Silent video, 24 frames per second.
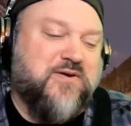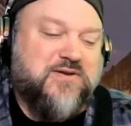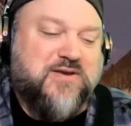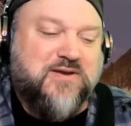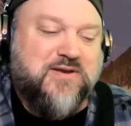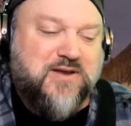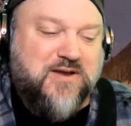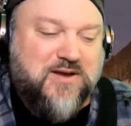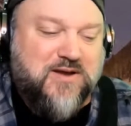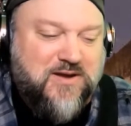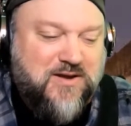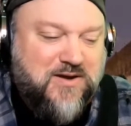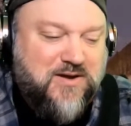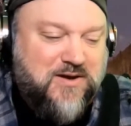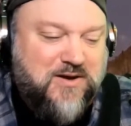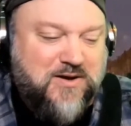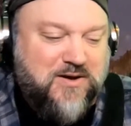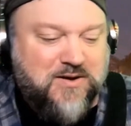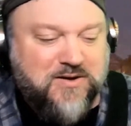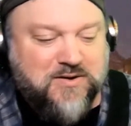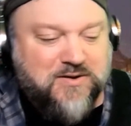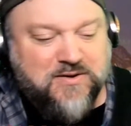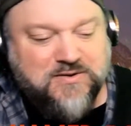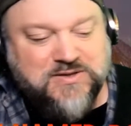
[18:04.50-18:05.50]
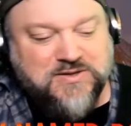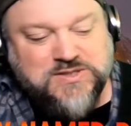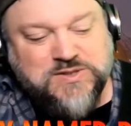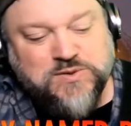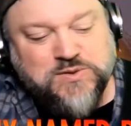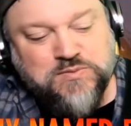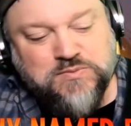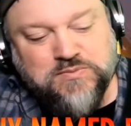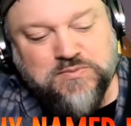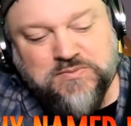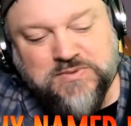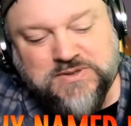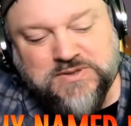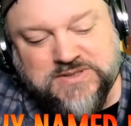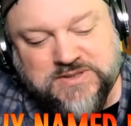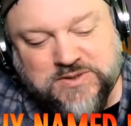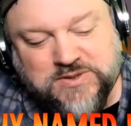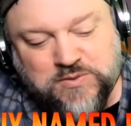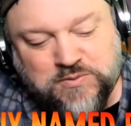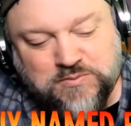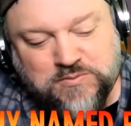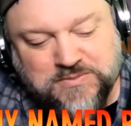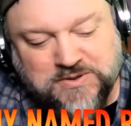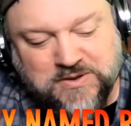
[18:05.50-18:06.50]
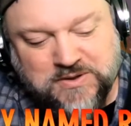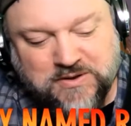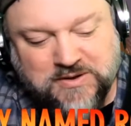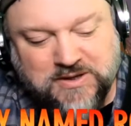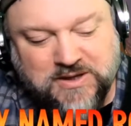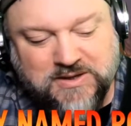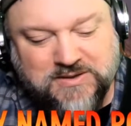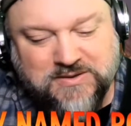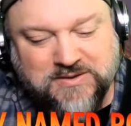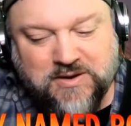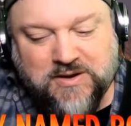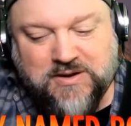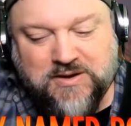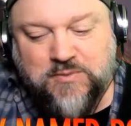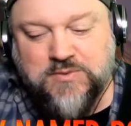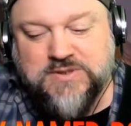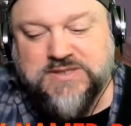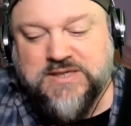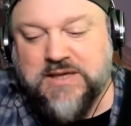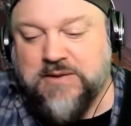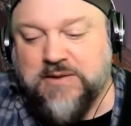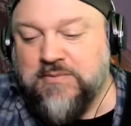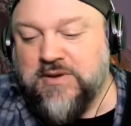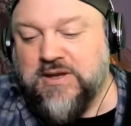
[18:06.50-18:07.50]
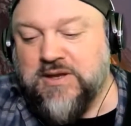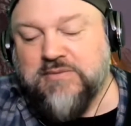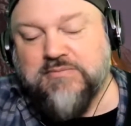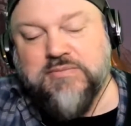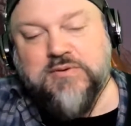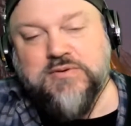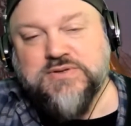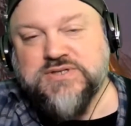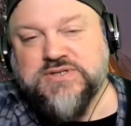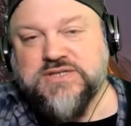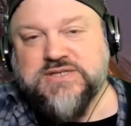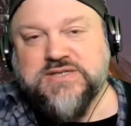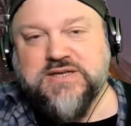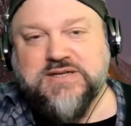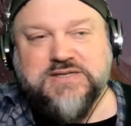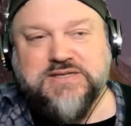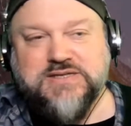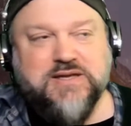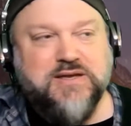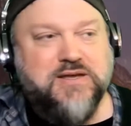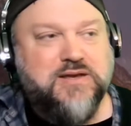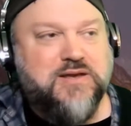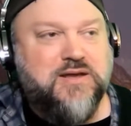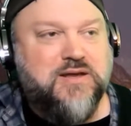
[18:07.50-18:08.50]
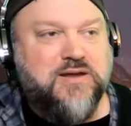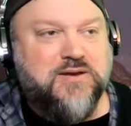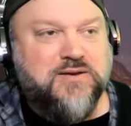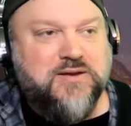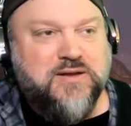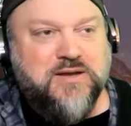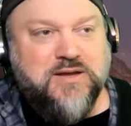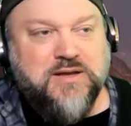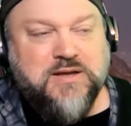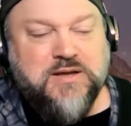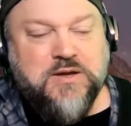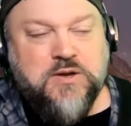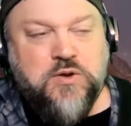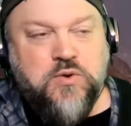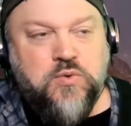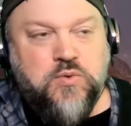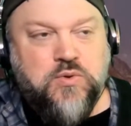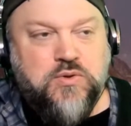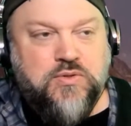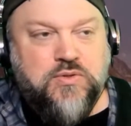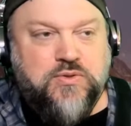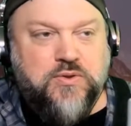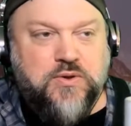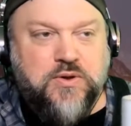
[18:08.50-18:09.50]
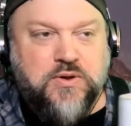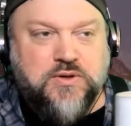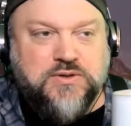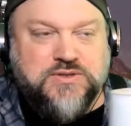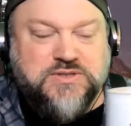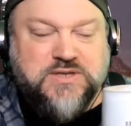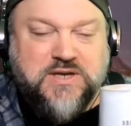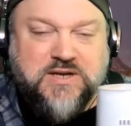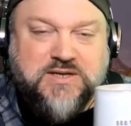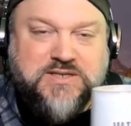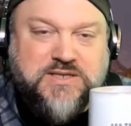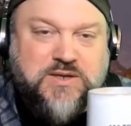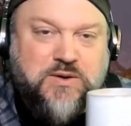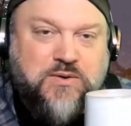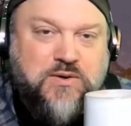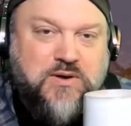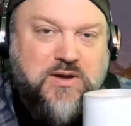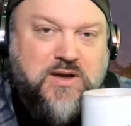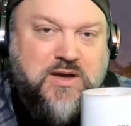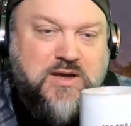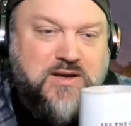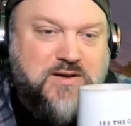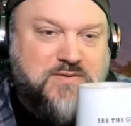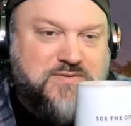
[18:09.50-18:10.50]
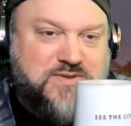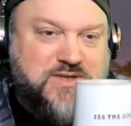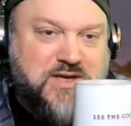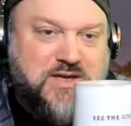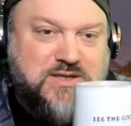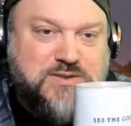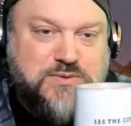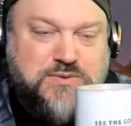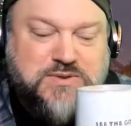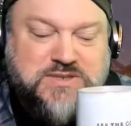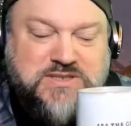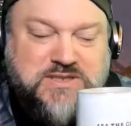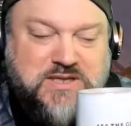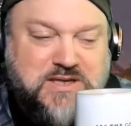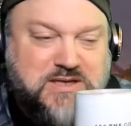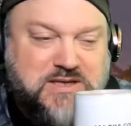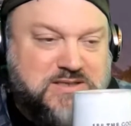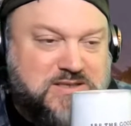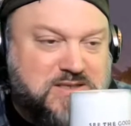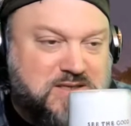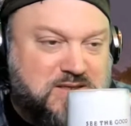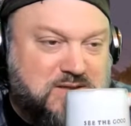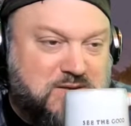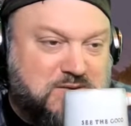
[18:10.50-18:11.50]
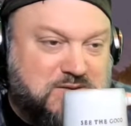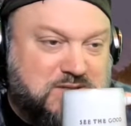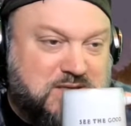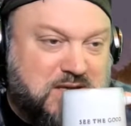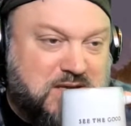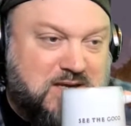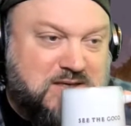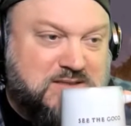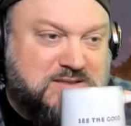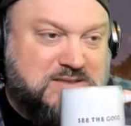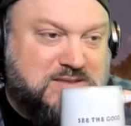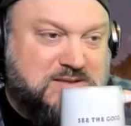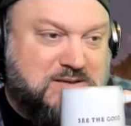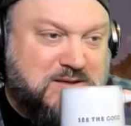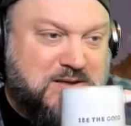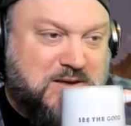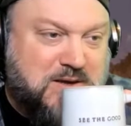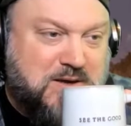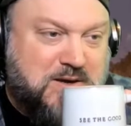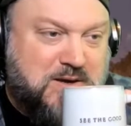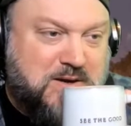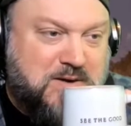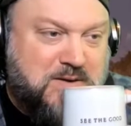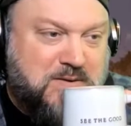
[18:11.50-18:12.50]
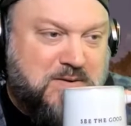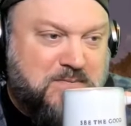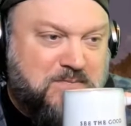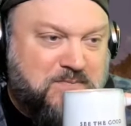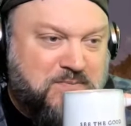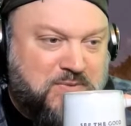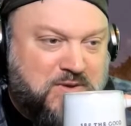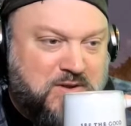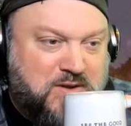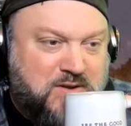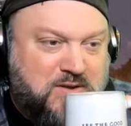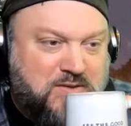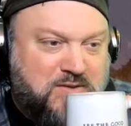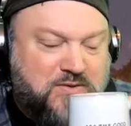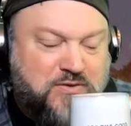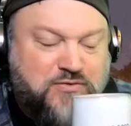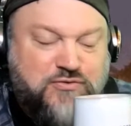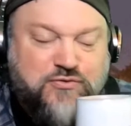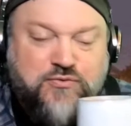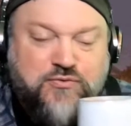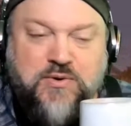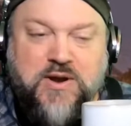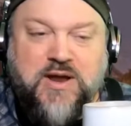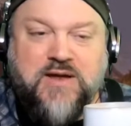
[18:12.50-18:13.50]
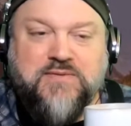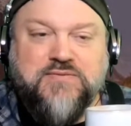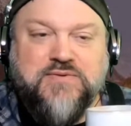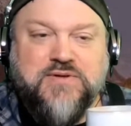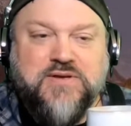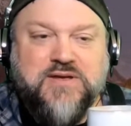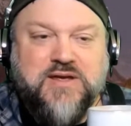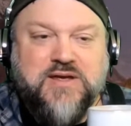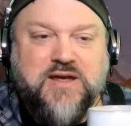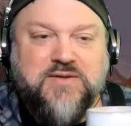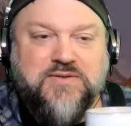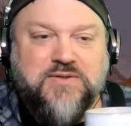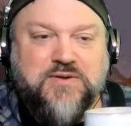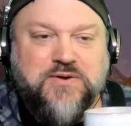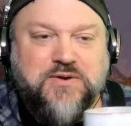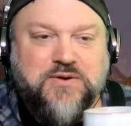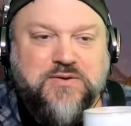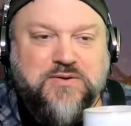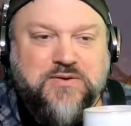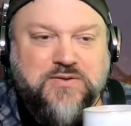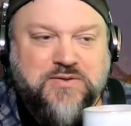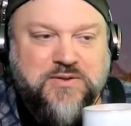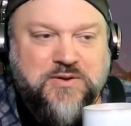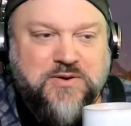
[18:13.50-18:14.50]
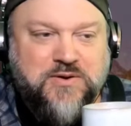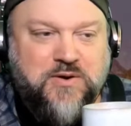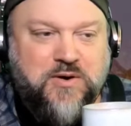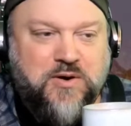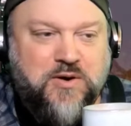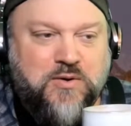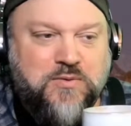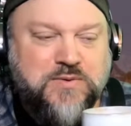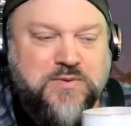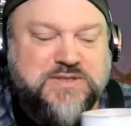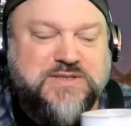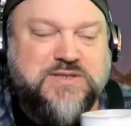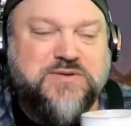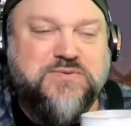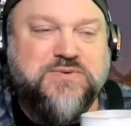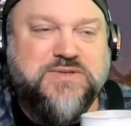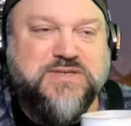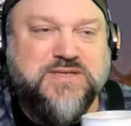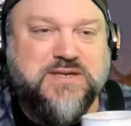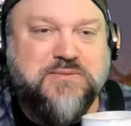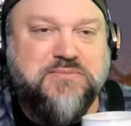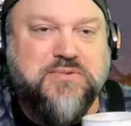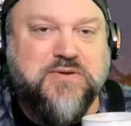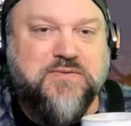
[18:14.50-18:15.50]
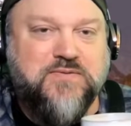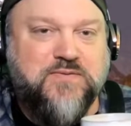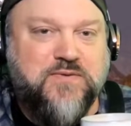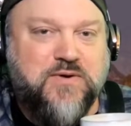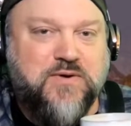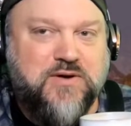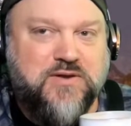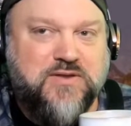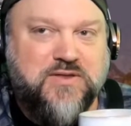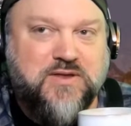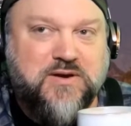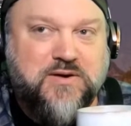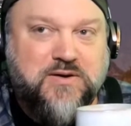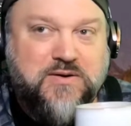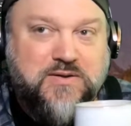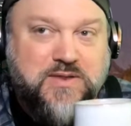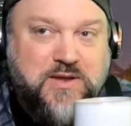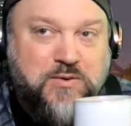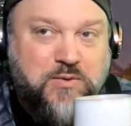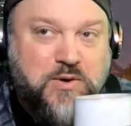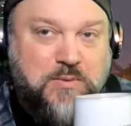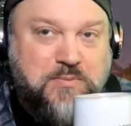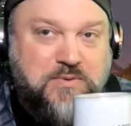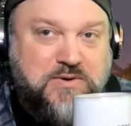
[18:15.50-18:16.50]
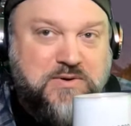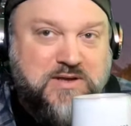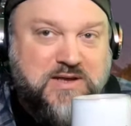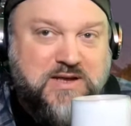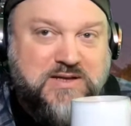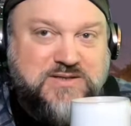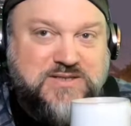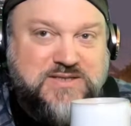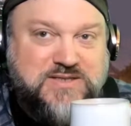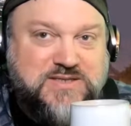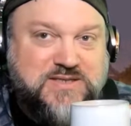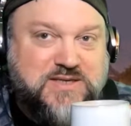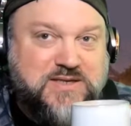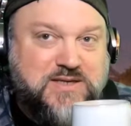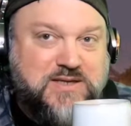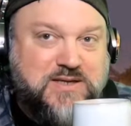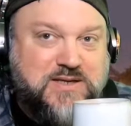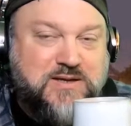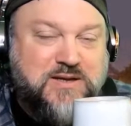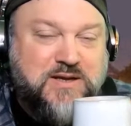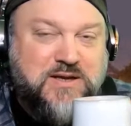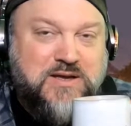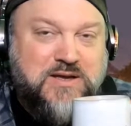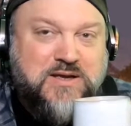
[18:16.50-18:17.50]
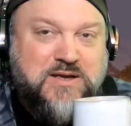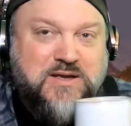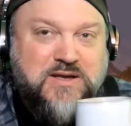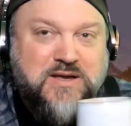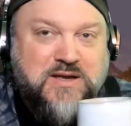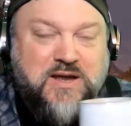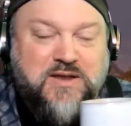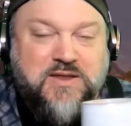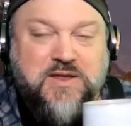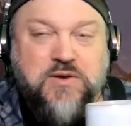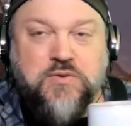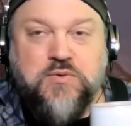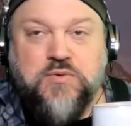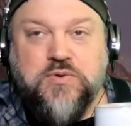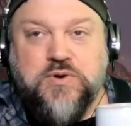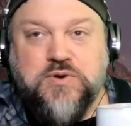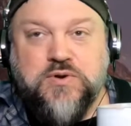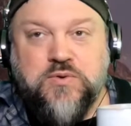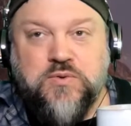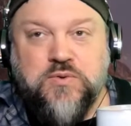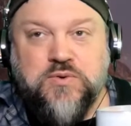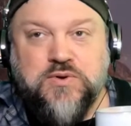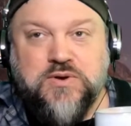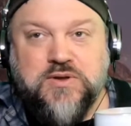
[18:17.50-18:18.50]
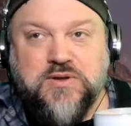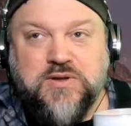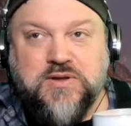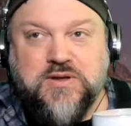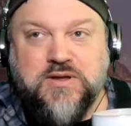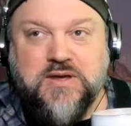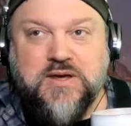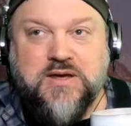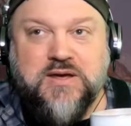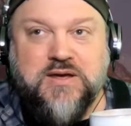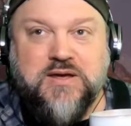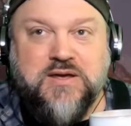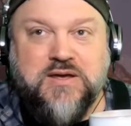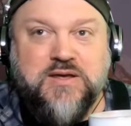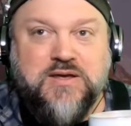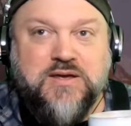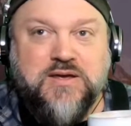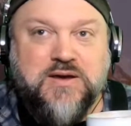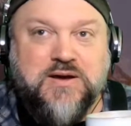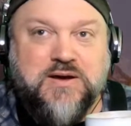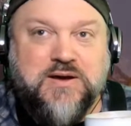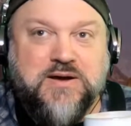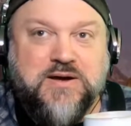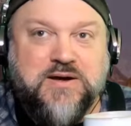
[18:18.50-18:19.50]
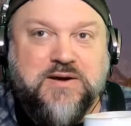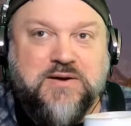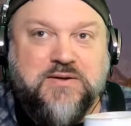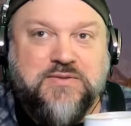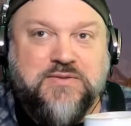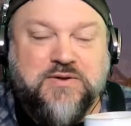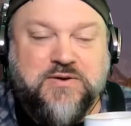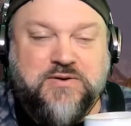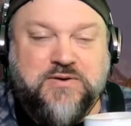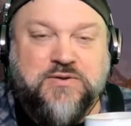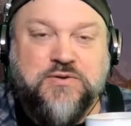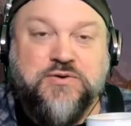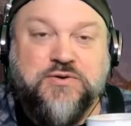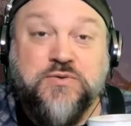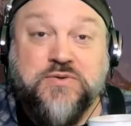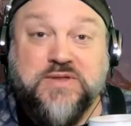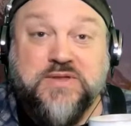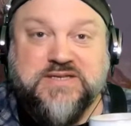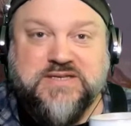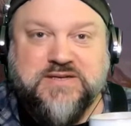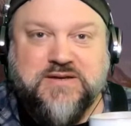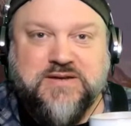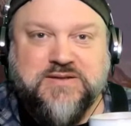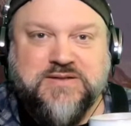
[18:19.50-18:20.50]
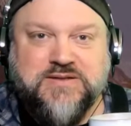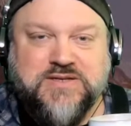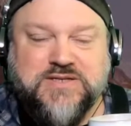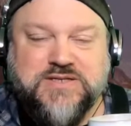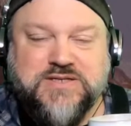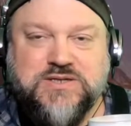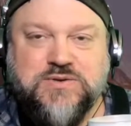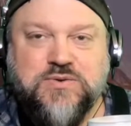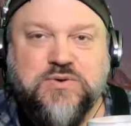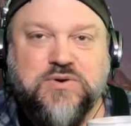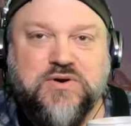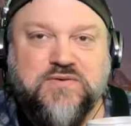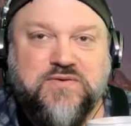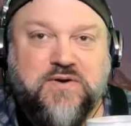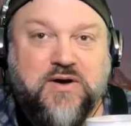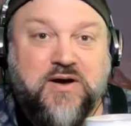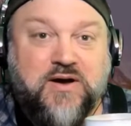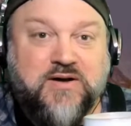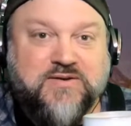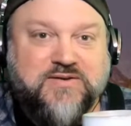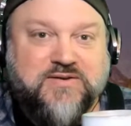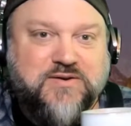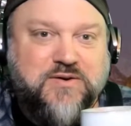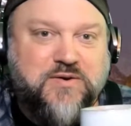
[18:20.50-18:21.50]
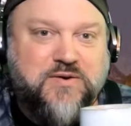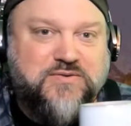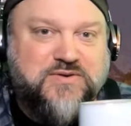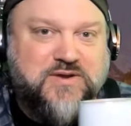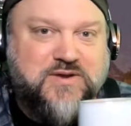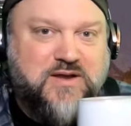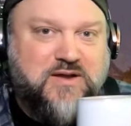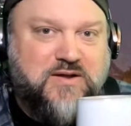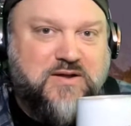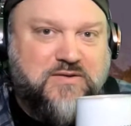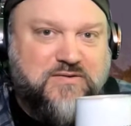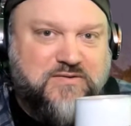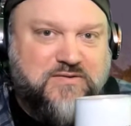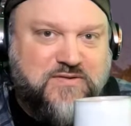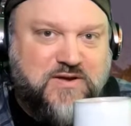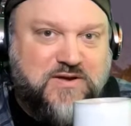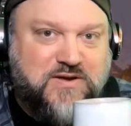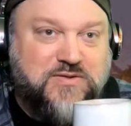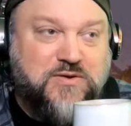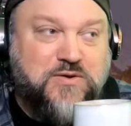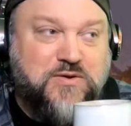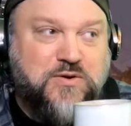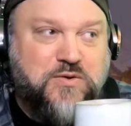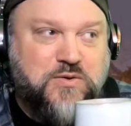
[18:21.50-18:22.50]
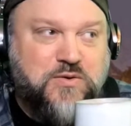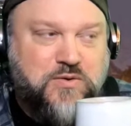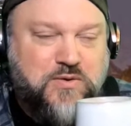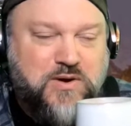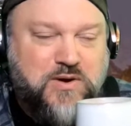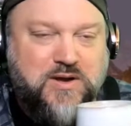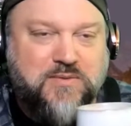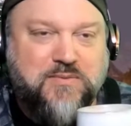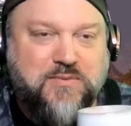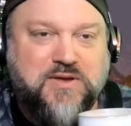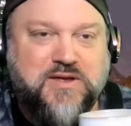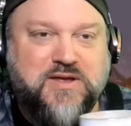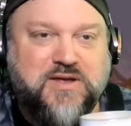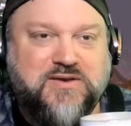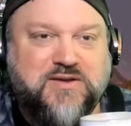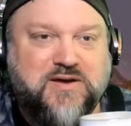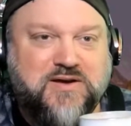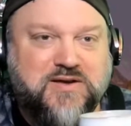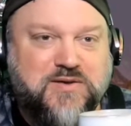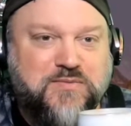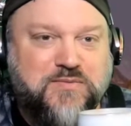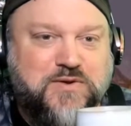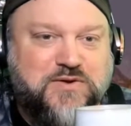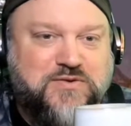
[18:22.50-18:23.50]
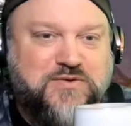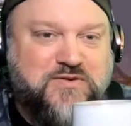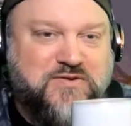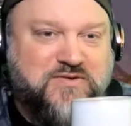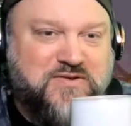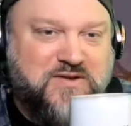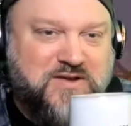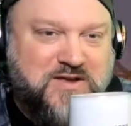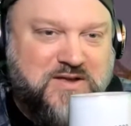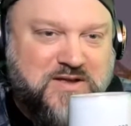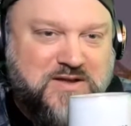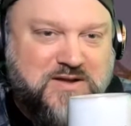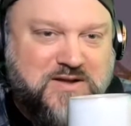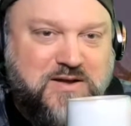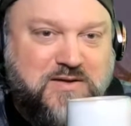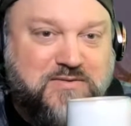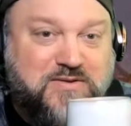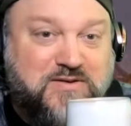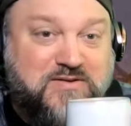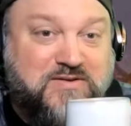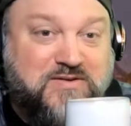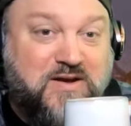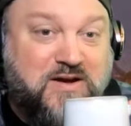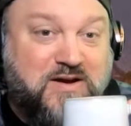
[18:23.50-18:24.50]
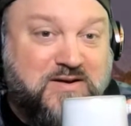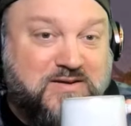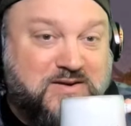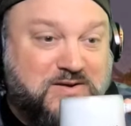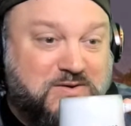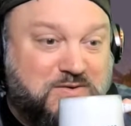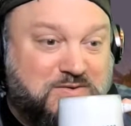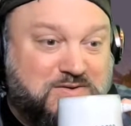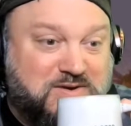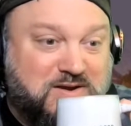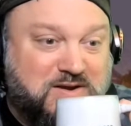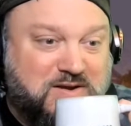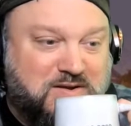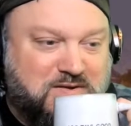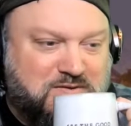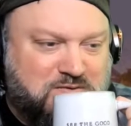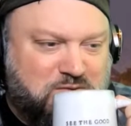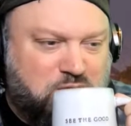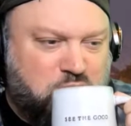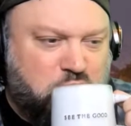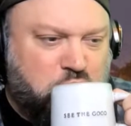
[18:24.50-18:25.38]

today, a Zoom talkie talk. I would say meeting, but it was just us hanging out with JS Creative, Joshua and Stacy, and those guys. They're traveling and they're always doing something fun. They were up in Kansas City, and they were recording they're doing this tour of haunted hotels. Like, they're going around making documentaries of these haunted hotels.